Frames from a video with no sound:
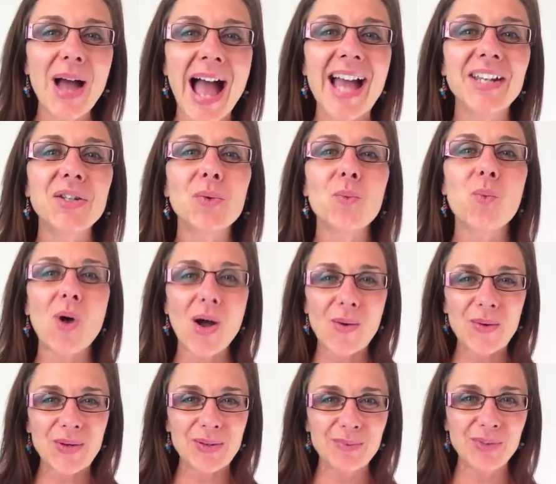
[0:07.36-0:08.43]
and
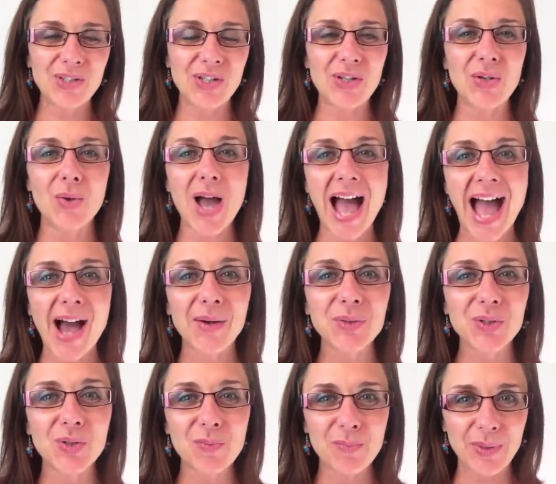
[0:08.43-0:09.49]
welcome to How
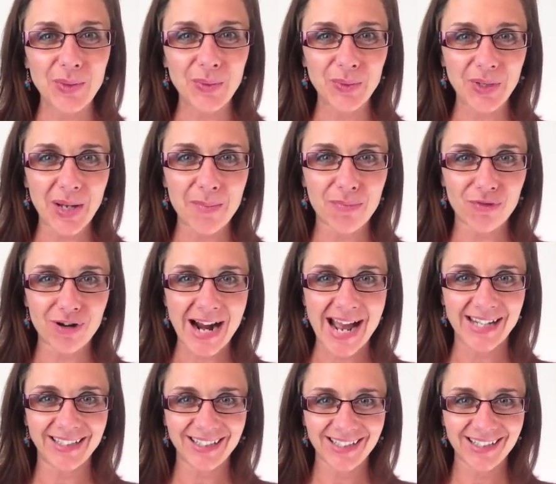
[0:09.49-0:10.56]
to Build a
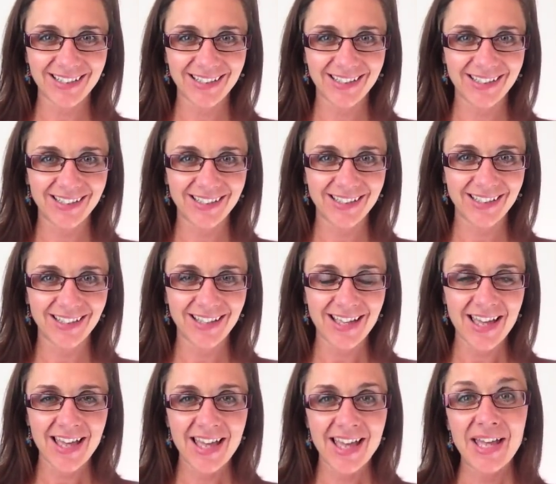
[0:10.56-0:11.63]
Brand.
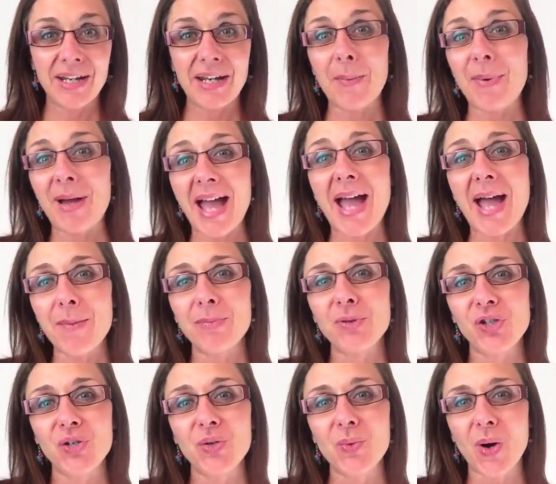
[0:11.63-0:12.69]
Now,
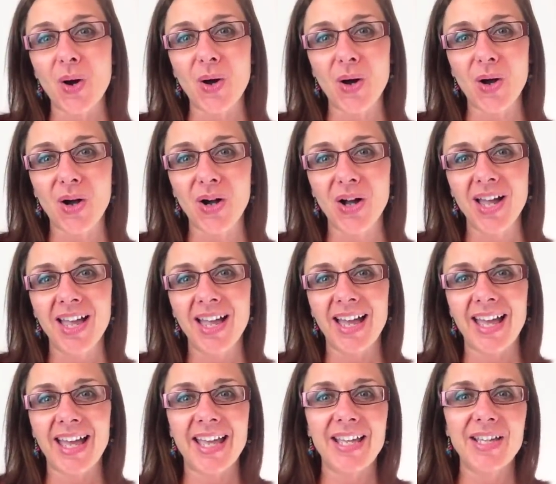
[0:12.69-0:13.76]
perhaps you are
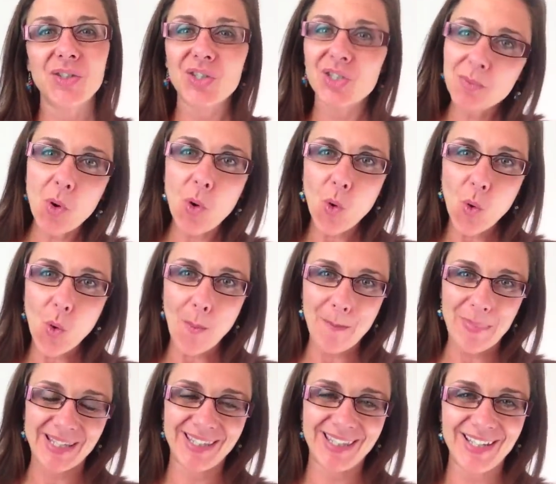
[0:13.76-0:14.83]
a small
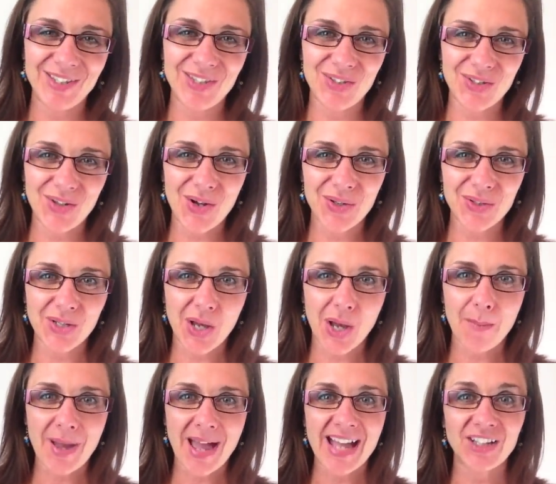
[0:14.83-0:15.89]
business
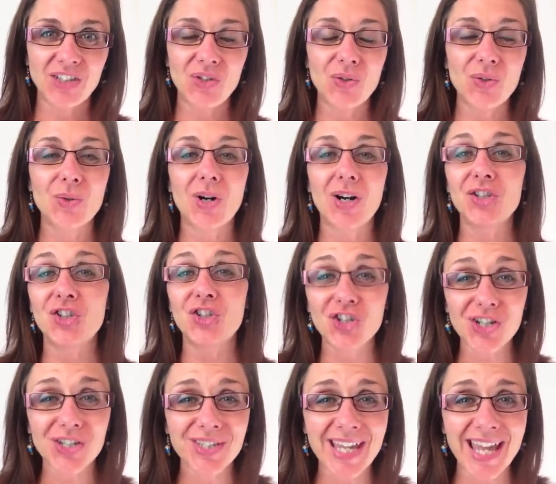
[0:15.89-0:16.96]
startup and you are
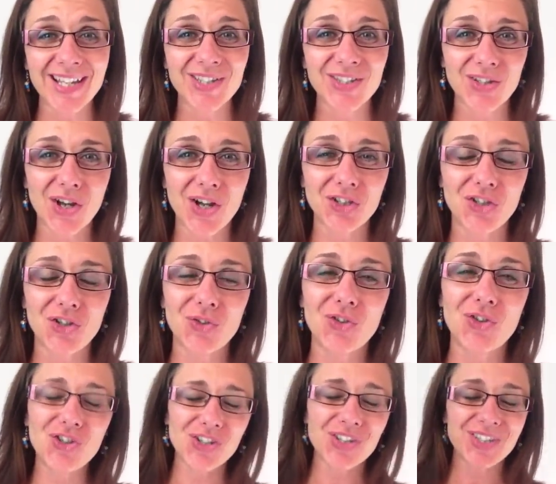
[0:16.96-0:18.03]
just getting started. You're
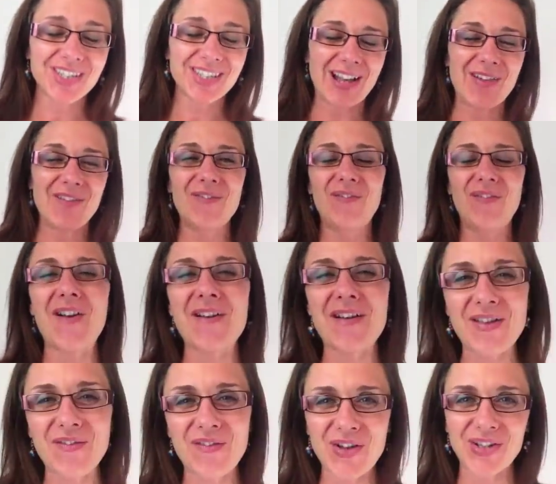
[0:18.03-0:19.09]
just at that
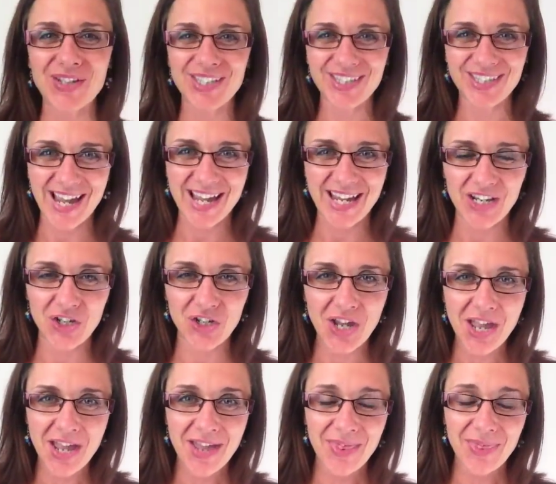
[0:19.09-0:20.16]
very first stage
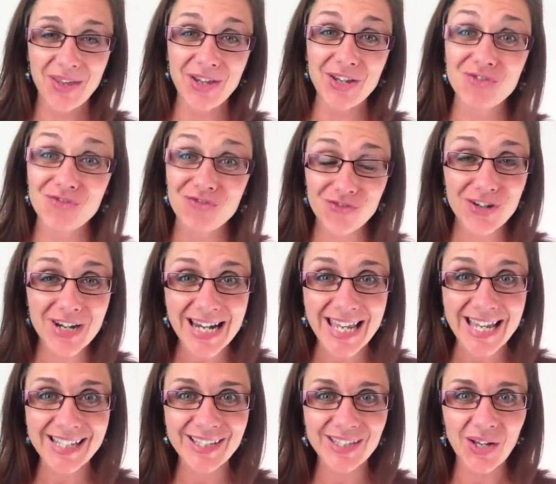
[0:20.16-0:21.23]
that is
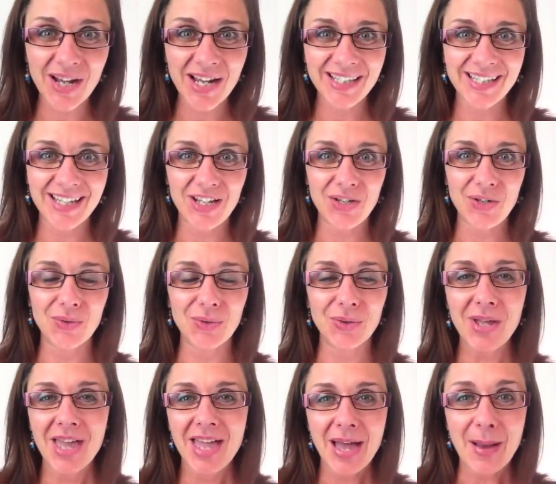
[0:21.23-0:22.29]
really exciting. You're
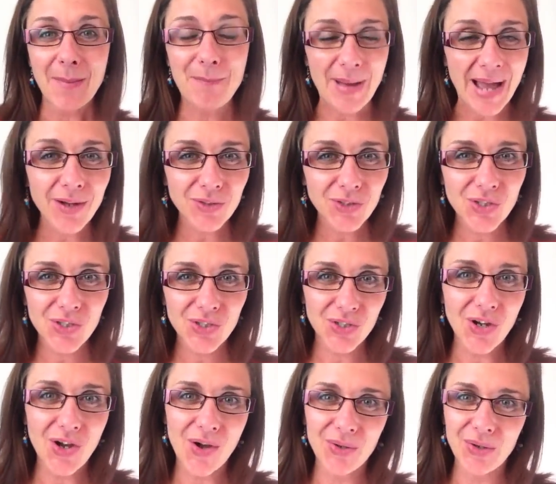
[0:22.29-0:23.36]
about to
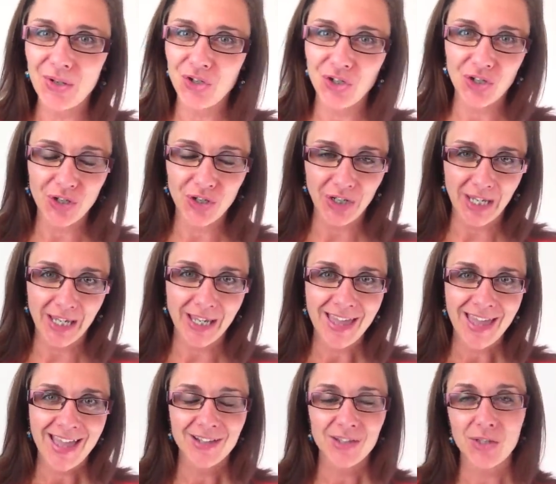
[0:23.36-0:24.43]
start on a journey
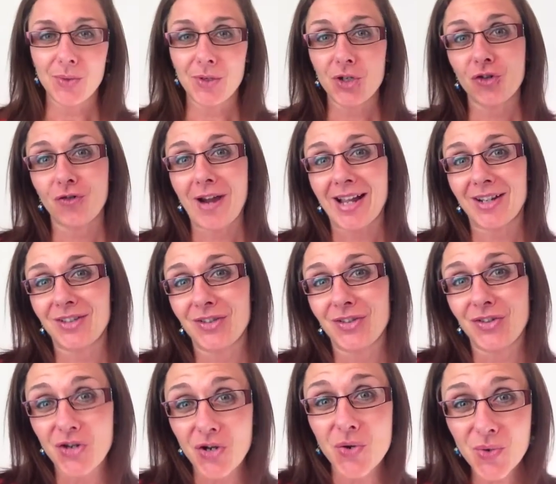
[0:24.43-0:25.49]
to attract
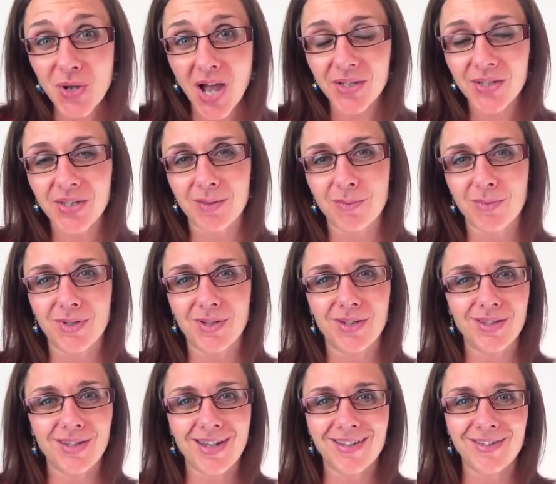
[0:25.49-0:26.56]
new
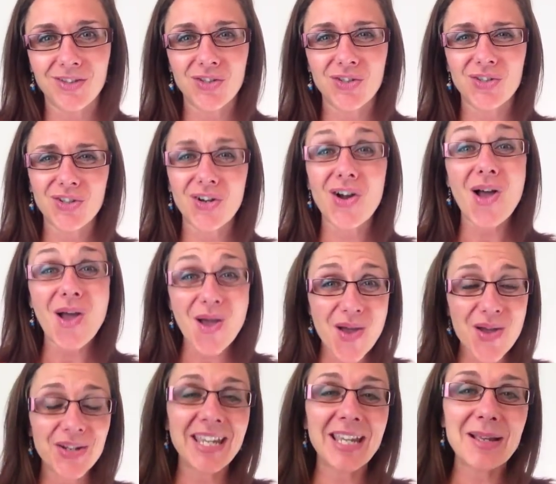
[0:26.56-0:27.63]
customers and to start
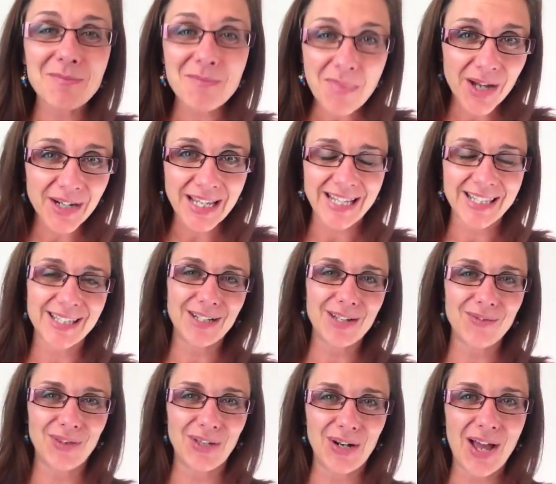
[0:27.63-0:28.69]
earning money to
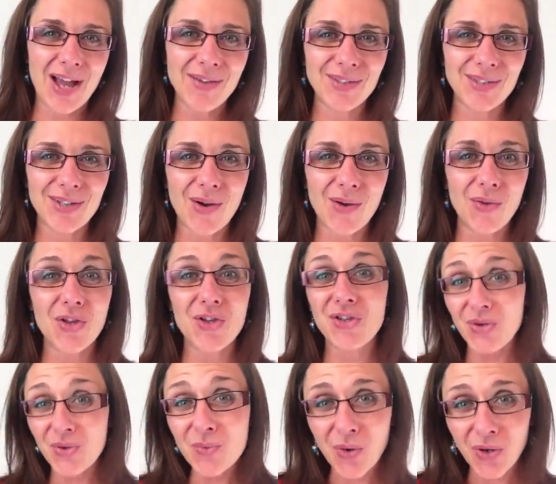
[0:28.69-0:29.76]
live the lifestyle that
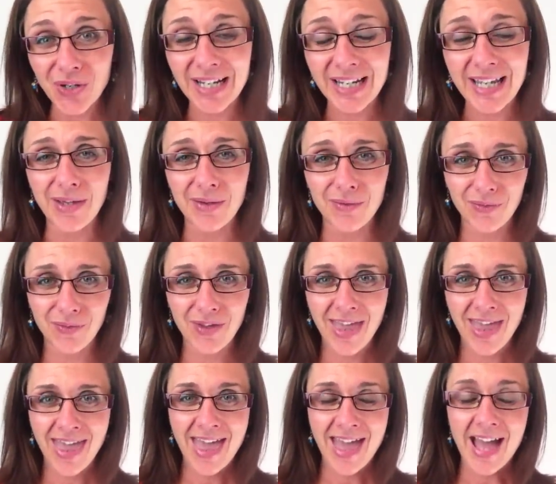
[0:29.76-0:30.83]
you want to live.
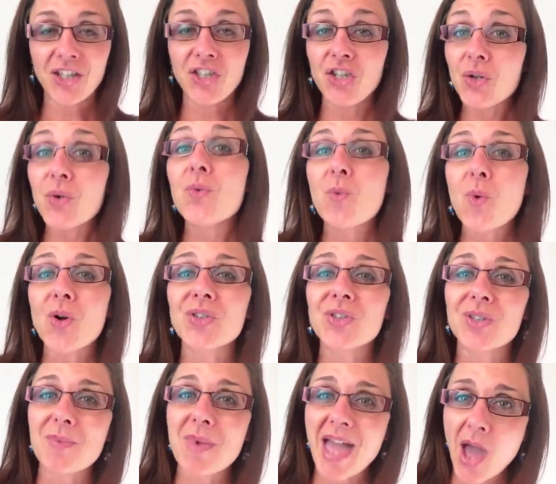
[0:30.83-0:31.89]
And you want
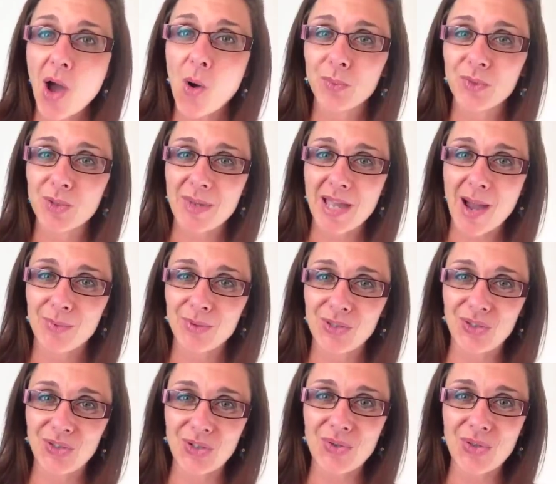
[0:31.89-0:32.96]
some help to be able
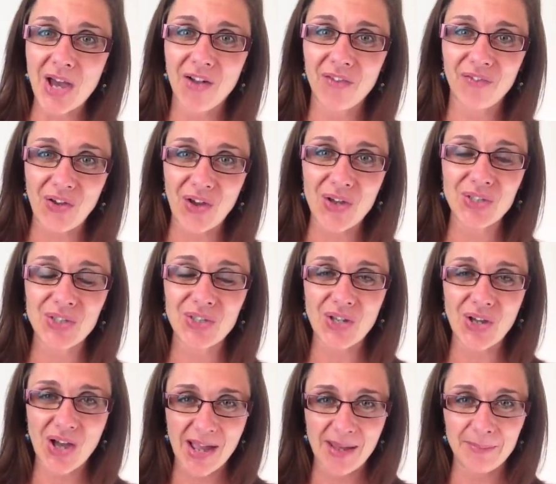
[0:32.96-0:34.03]
to do that first
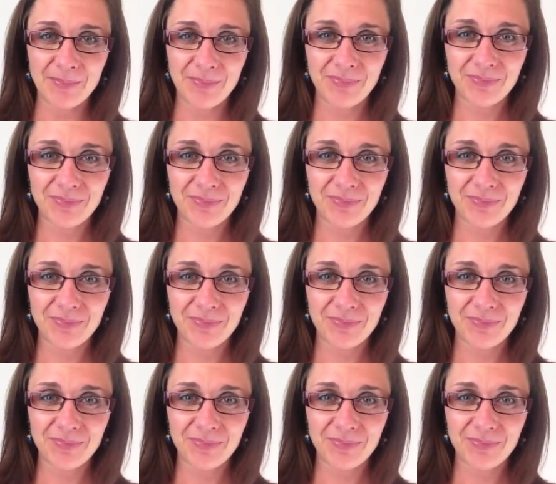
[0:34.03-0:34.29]
time.